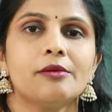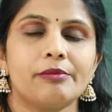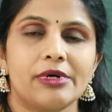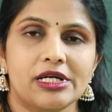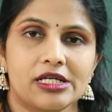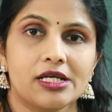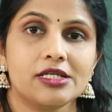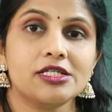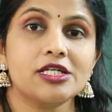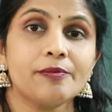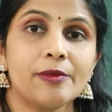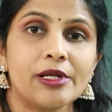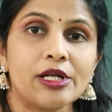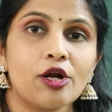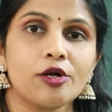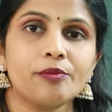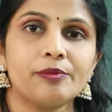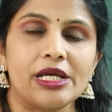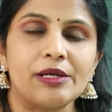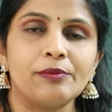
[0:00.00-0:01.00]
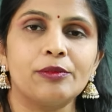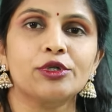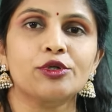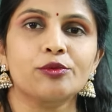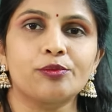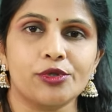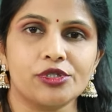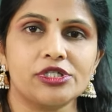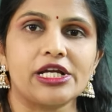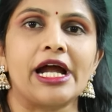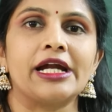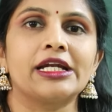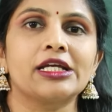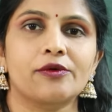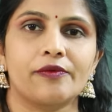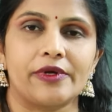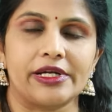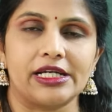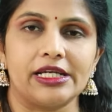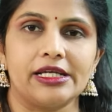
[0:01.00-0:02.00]
but she may not be able to push
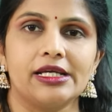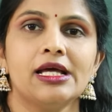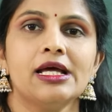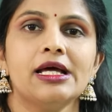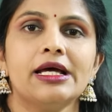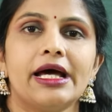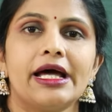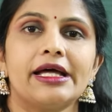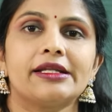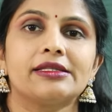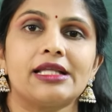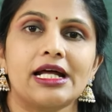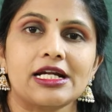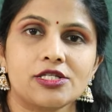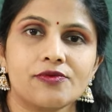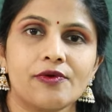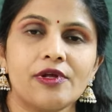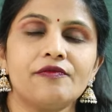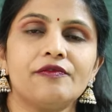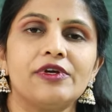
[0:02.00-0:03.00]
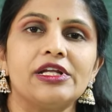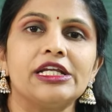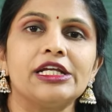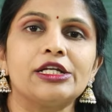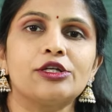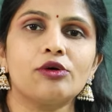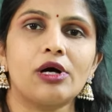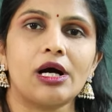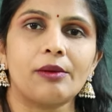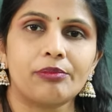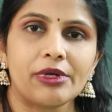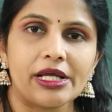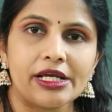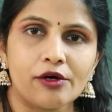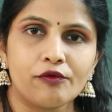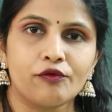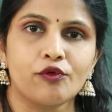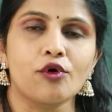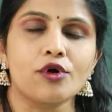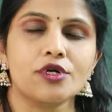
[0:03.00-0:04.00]
adequately, and that's when we need to apply
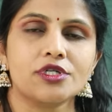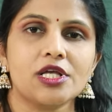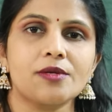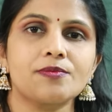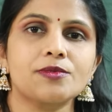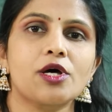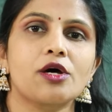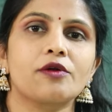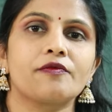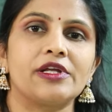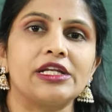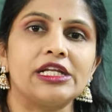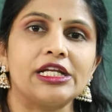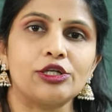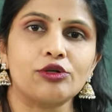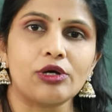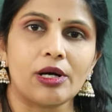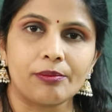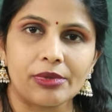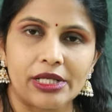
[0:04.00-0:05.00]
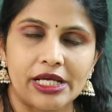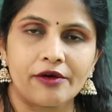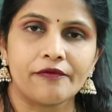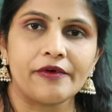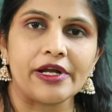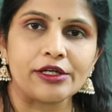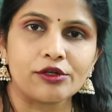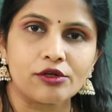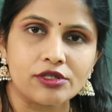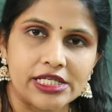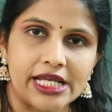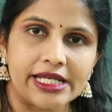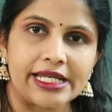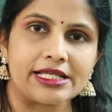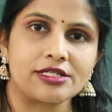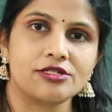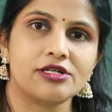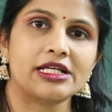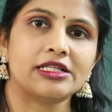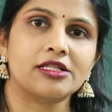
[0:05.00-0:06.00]
a forceps or we need to apply a ventose and
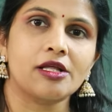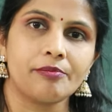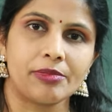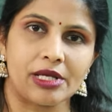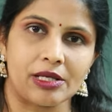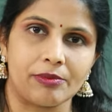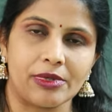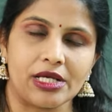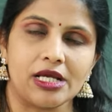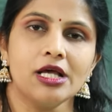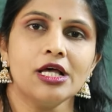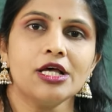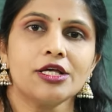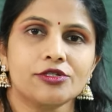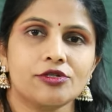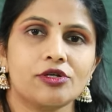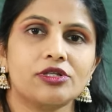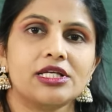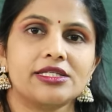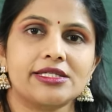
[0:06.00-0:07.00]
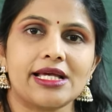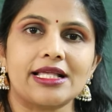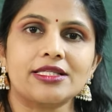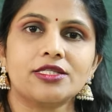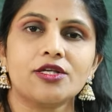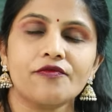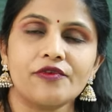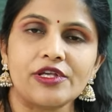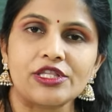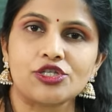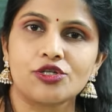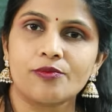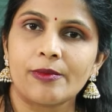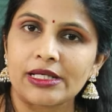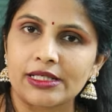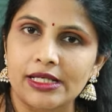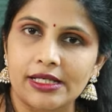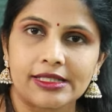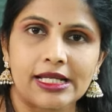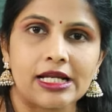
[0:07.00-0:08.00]
extract the baby. So the chance of
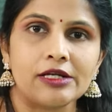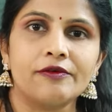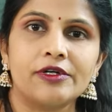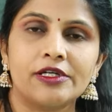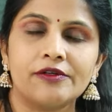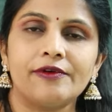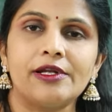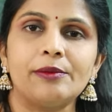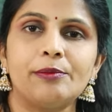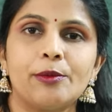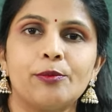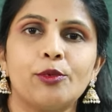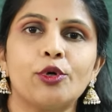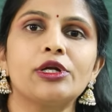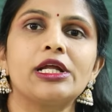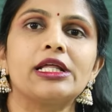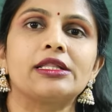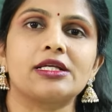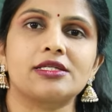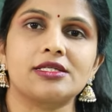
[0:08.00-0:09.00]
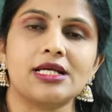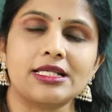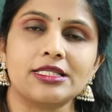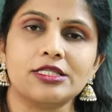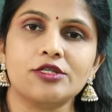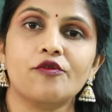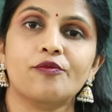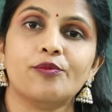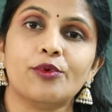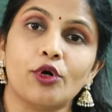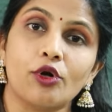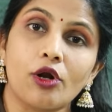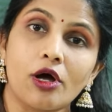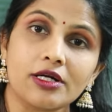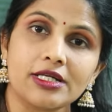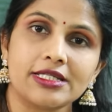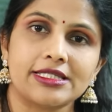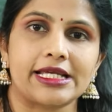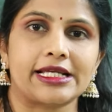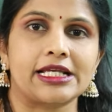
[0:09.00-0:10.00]
instrumental delivery will be more and the chance of
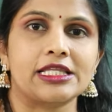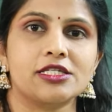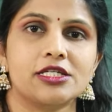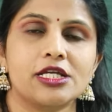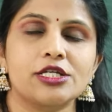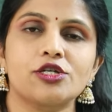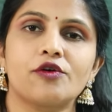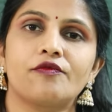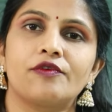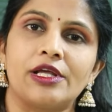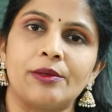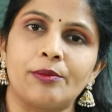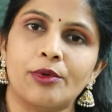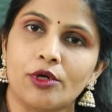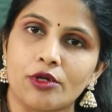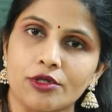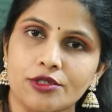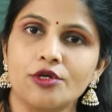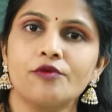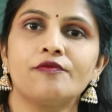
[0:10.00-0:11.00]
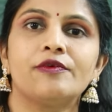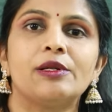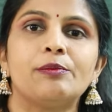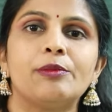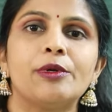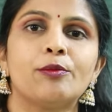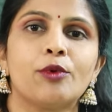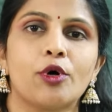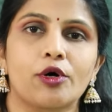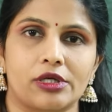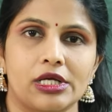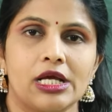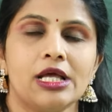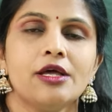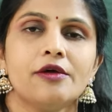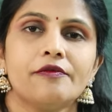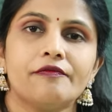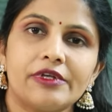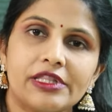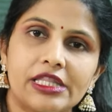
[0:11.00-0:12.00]
prolonged second stage of labor also will be more
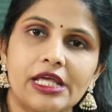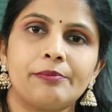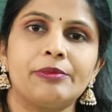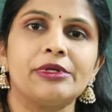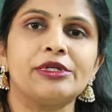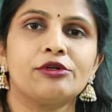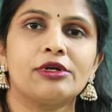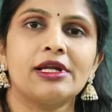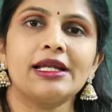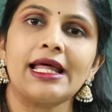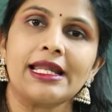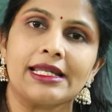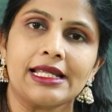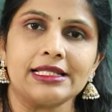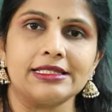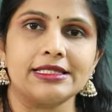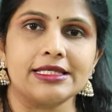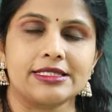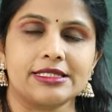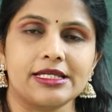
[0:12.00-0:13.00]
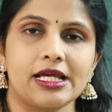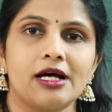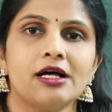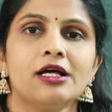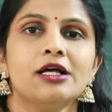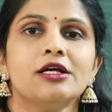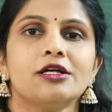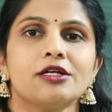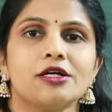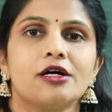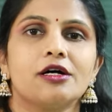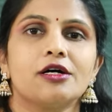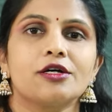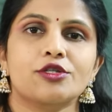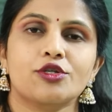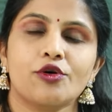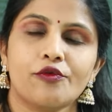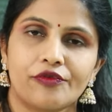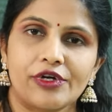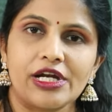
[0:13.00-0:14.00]
with the epidural
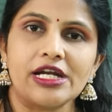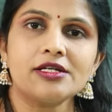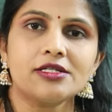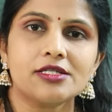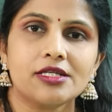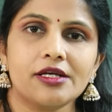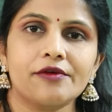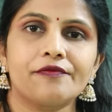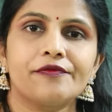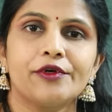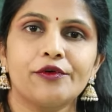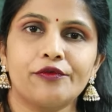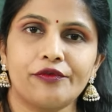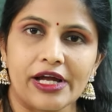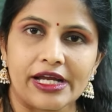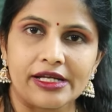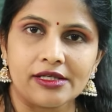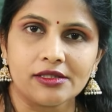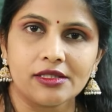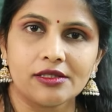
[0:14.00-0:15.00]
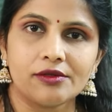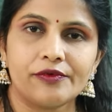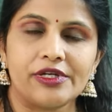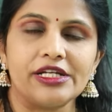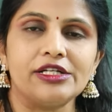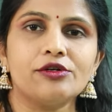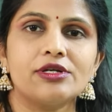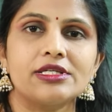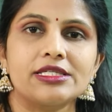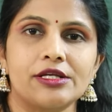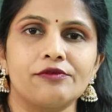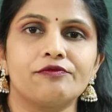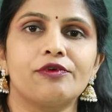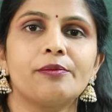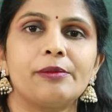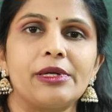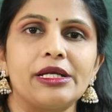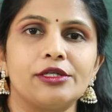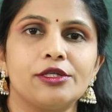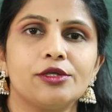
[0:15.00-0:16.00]
analgesia. So friends, if you find the video is
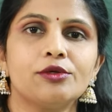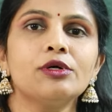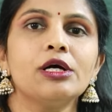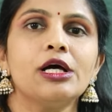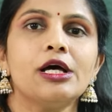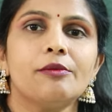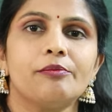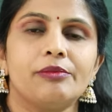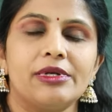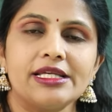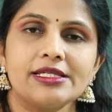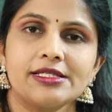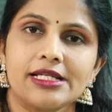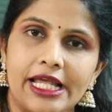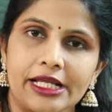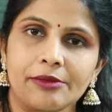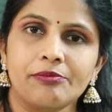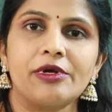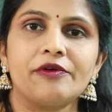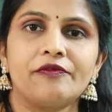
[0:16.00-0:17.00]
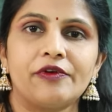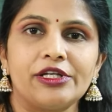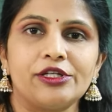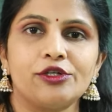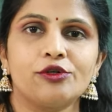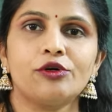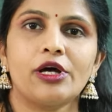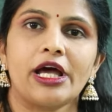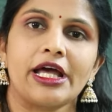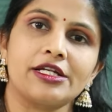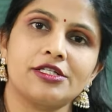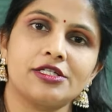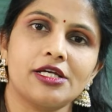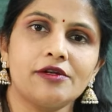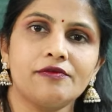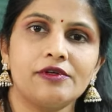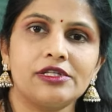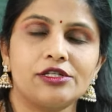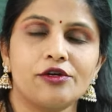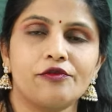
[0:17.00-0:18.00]
informative, please like my video and
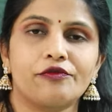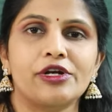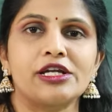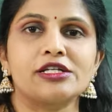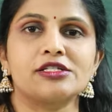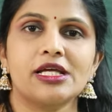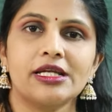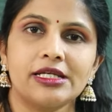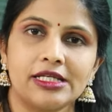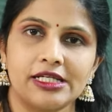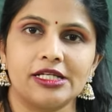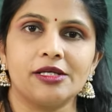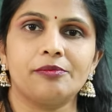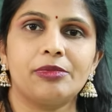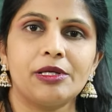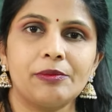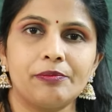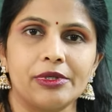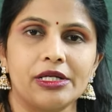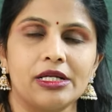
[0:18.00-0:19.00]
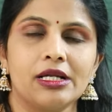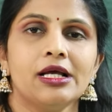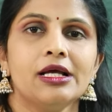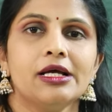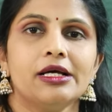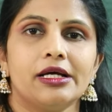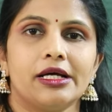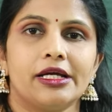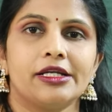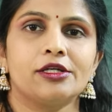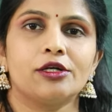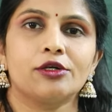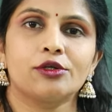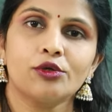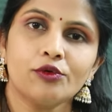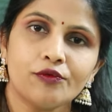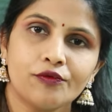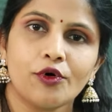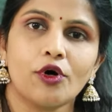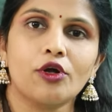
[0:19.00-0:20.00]
share with your friends and needy people, and
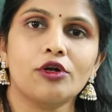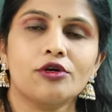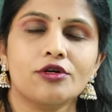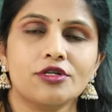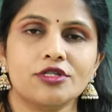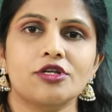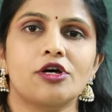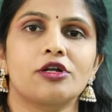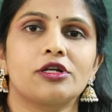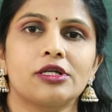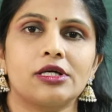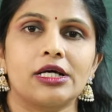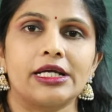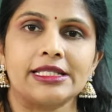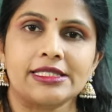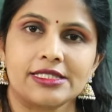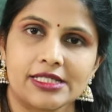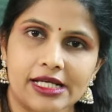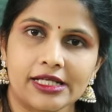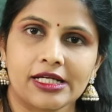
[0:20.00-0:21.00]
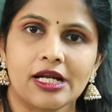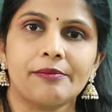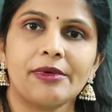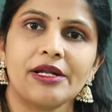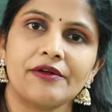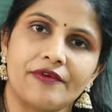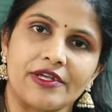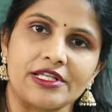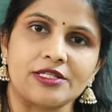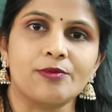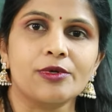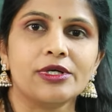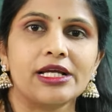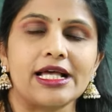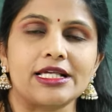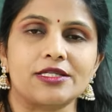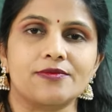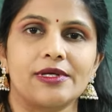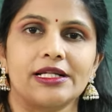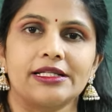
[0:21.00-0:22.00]
do follow us on Instagram and Facebook
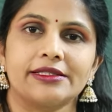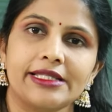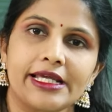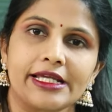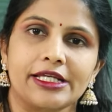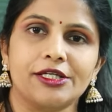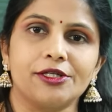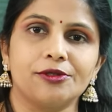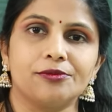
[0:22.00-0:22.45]
as well. Thank